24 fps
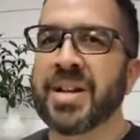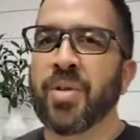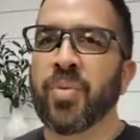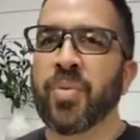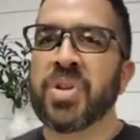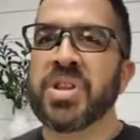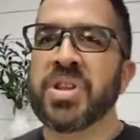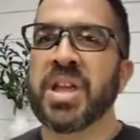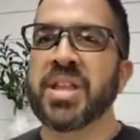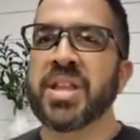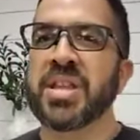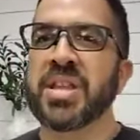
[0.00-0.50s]

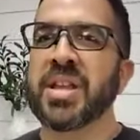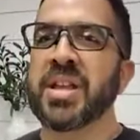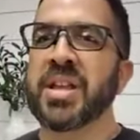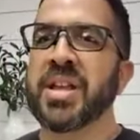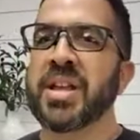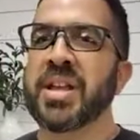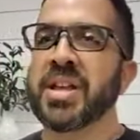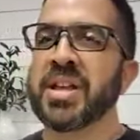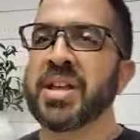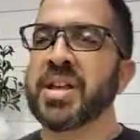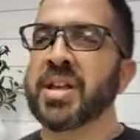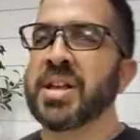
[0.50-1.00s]
We tend
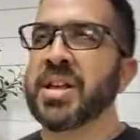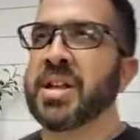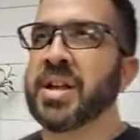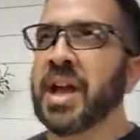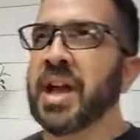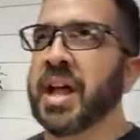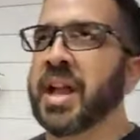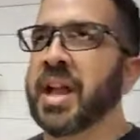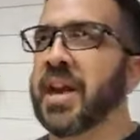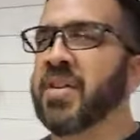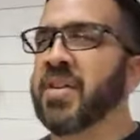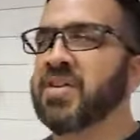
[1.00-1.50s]
to,
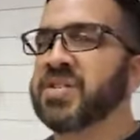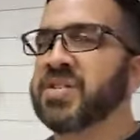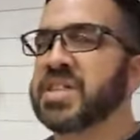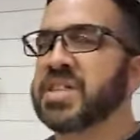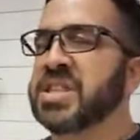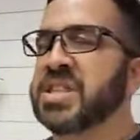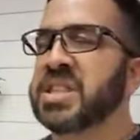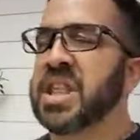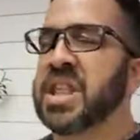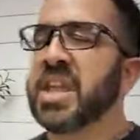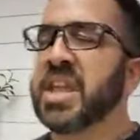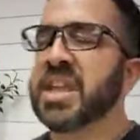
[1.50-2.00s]
and I was
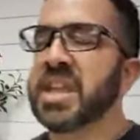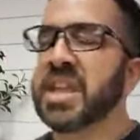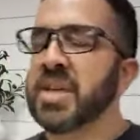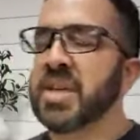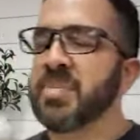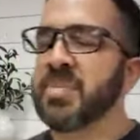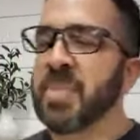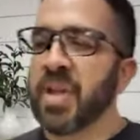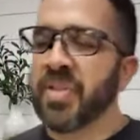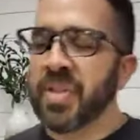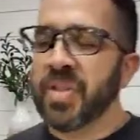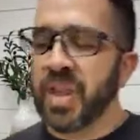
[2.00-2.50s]
thinking
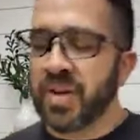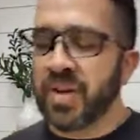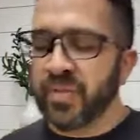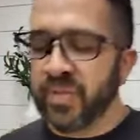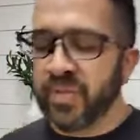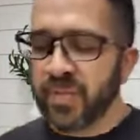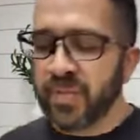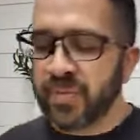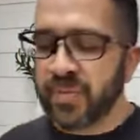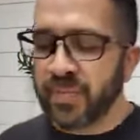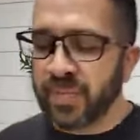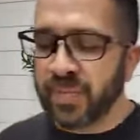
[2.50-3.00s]
about that,
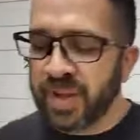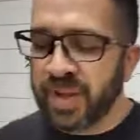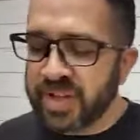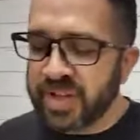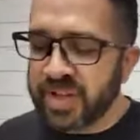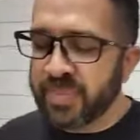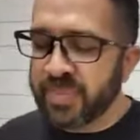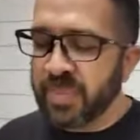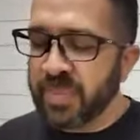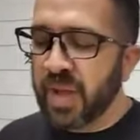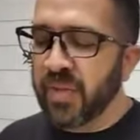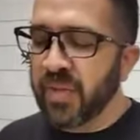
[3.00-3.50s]
reflecting
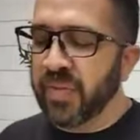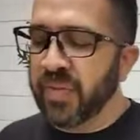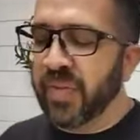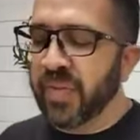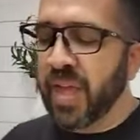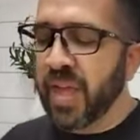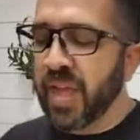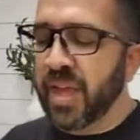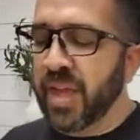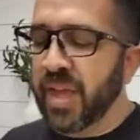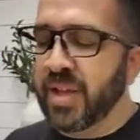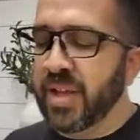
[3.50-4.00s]
about
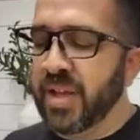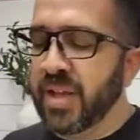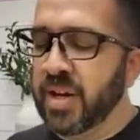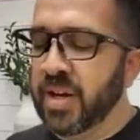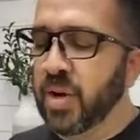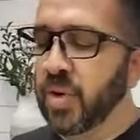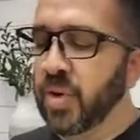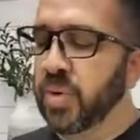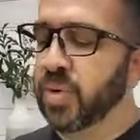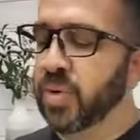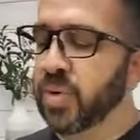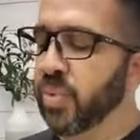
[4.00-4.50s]
that, you
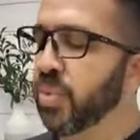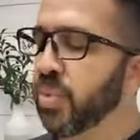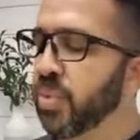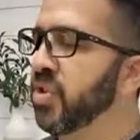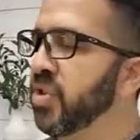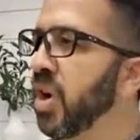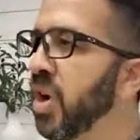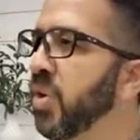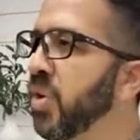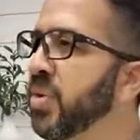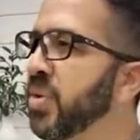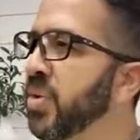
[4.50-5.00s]
know,
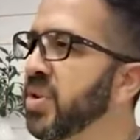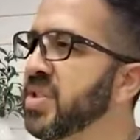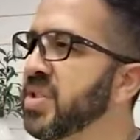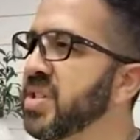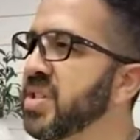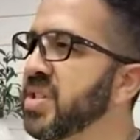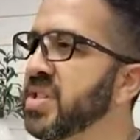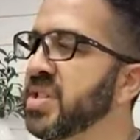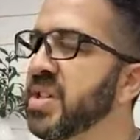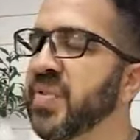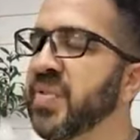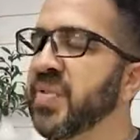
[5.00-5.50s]
there's
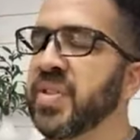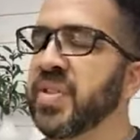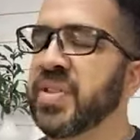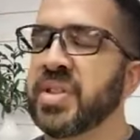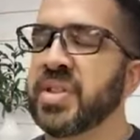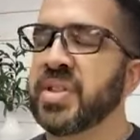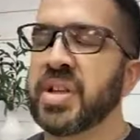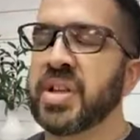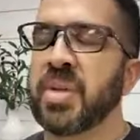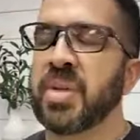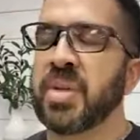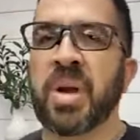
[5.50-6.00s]
always these
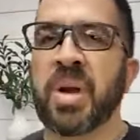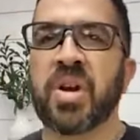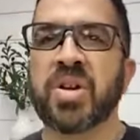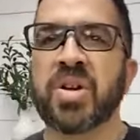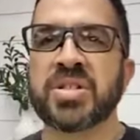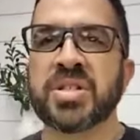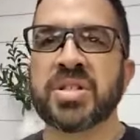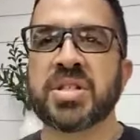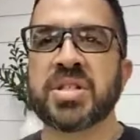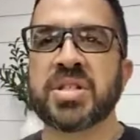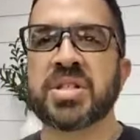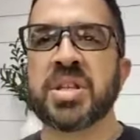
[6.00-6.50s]
different
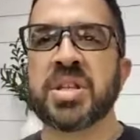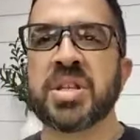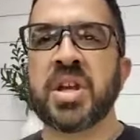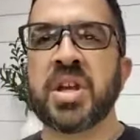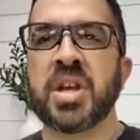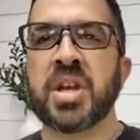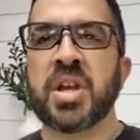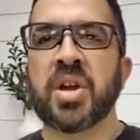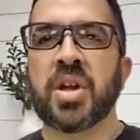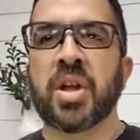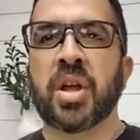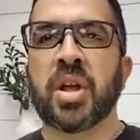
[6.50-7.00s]
comparisons,
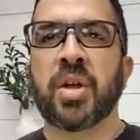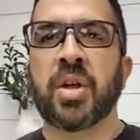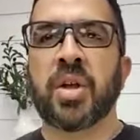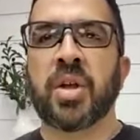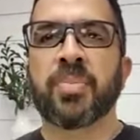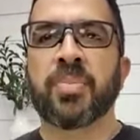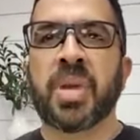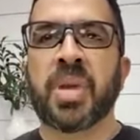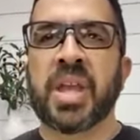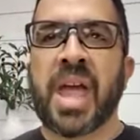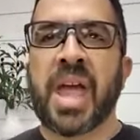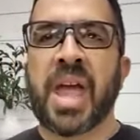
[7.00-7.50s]

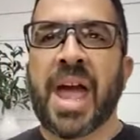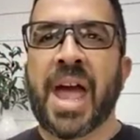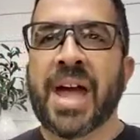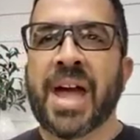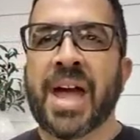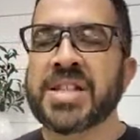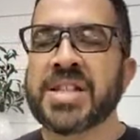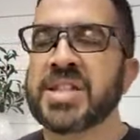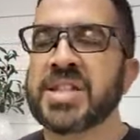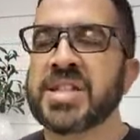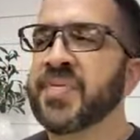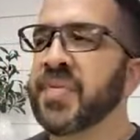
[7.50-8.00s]
being
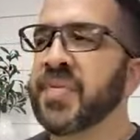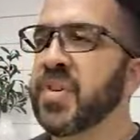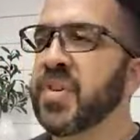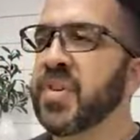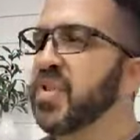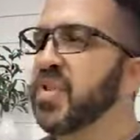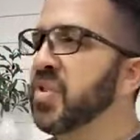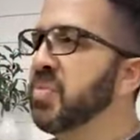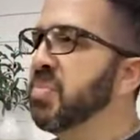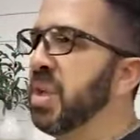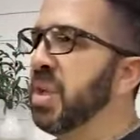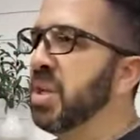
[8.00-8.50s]
asked
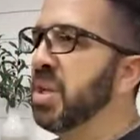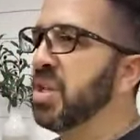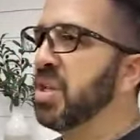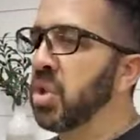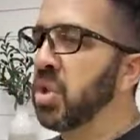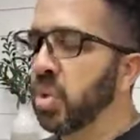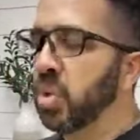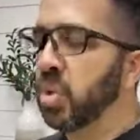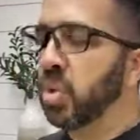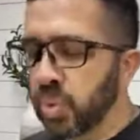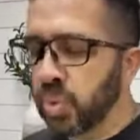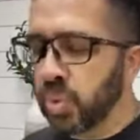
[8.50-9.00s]
versus being
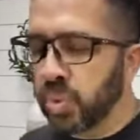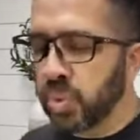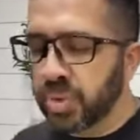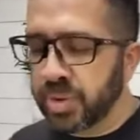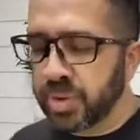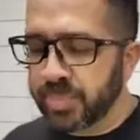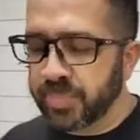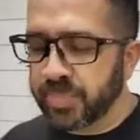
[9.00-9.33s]
told.